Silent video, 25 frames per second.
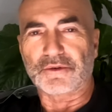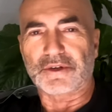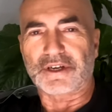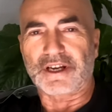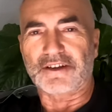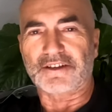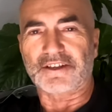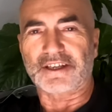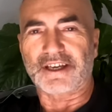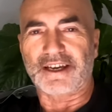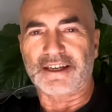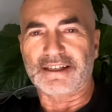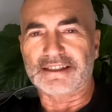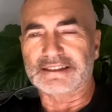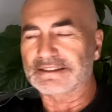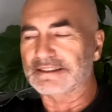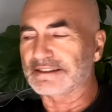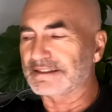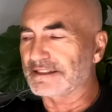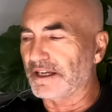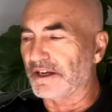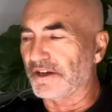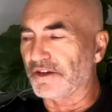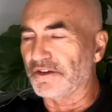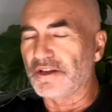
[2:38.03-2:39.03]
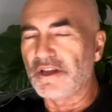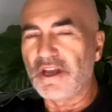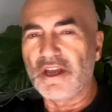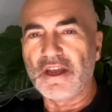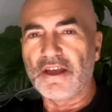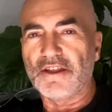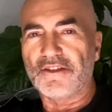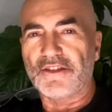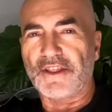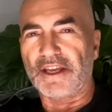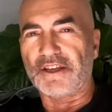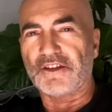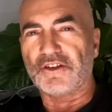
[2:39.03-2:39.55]
doing okay. So
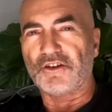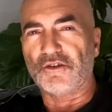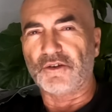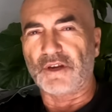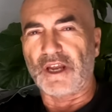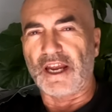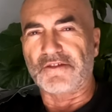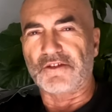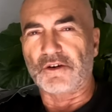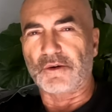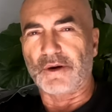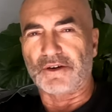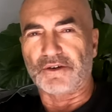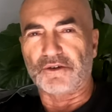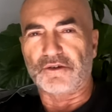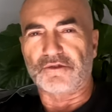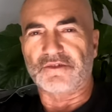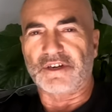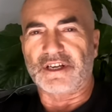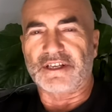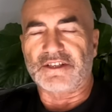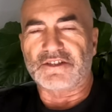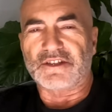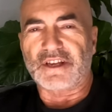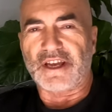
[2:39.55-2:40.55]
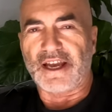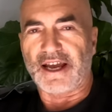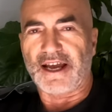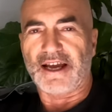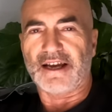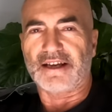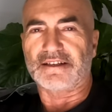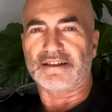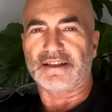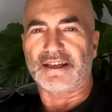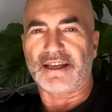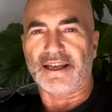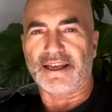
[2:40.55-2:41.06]
thank you to everyone who reached
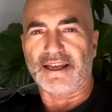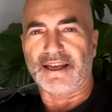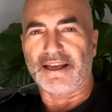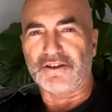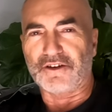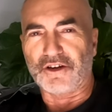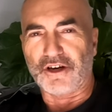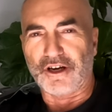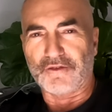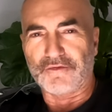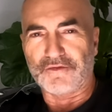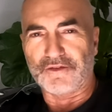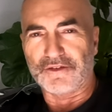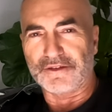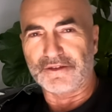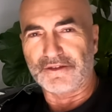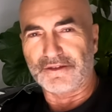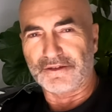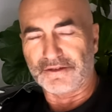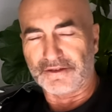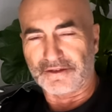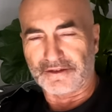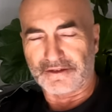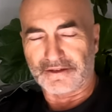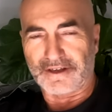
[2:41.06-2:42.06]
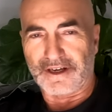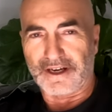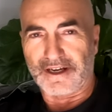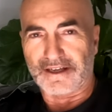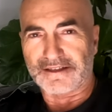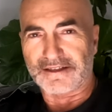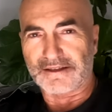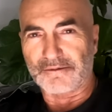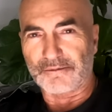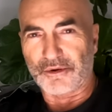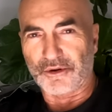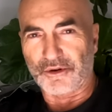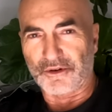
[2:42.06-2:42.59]
out and offered your
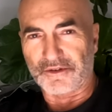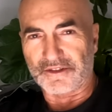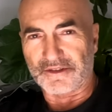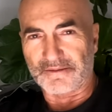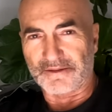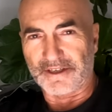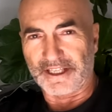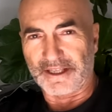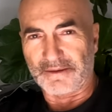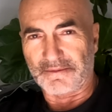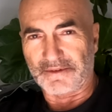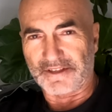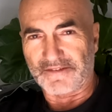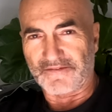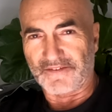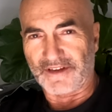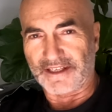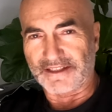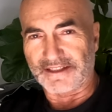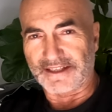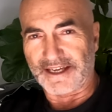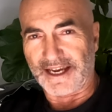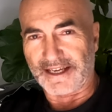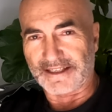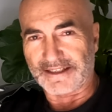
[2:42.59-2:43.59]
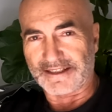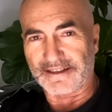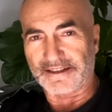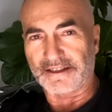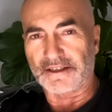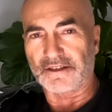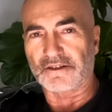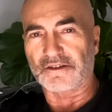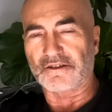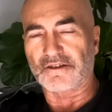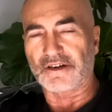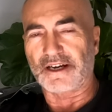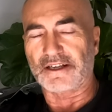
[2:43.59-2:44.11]
support to me. That was fantastic
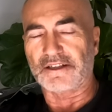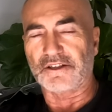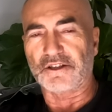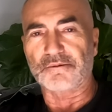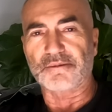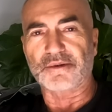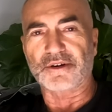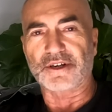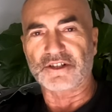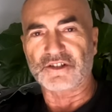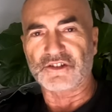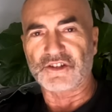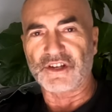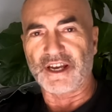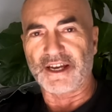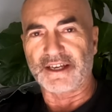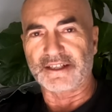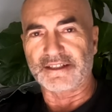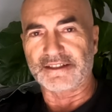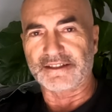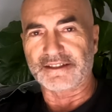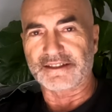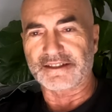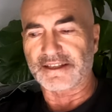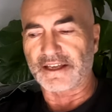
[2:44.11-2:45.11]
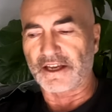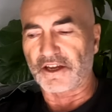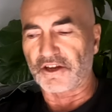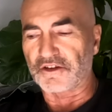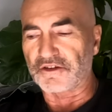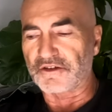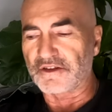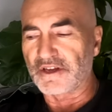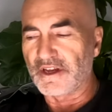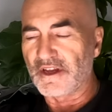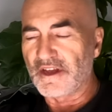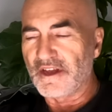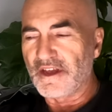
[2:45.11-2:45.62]
and greatly appreciated.
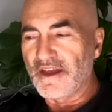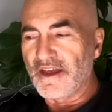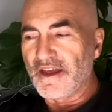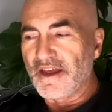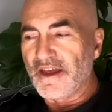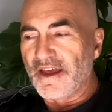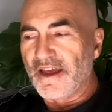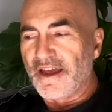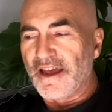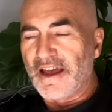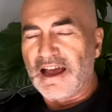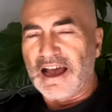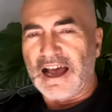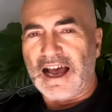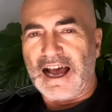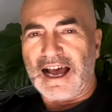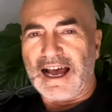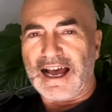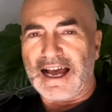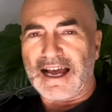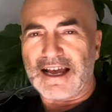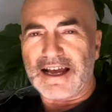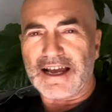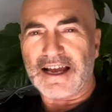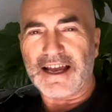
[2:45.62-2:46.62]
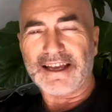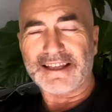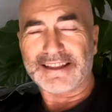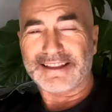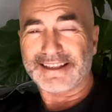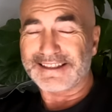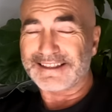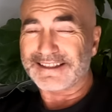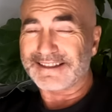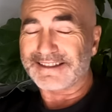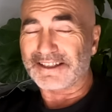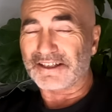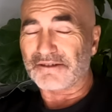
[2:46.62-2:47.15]
So
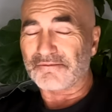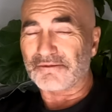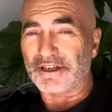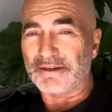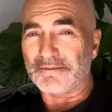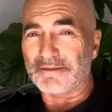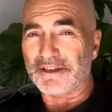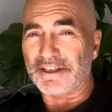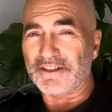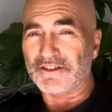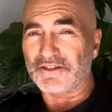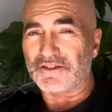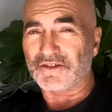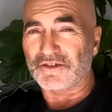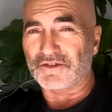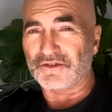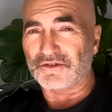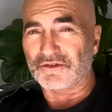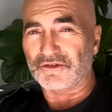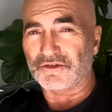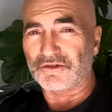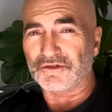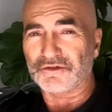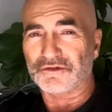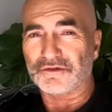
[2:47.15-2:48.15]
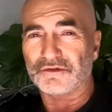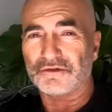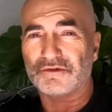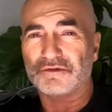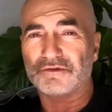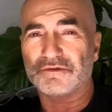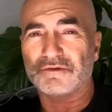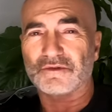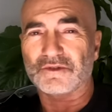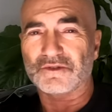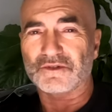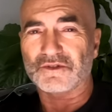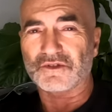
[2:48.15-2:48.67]
this is gonna bring me
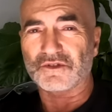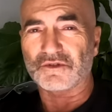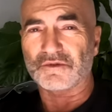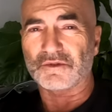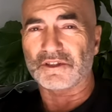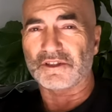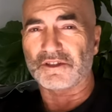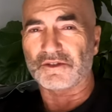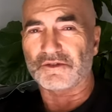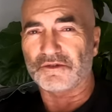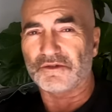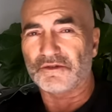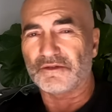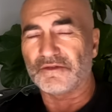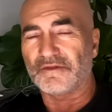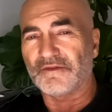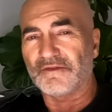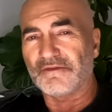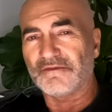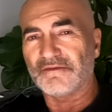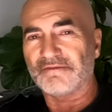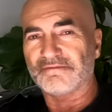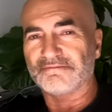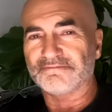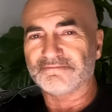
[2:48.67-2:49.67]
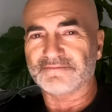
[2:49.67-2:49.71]
to do a little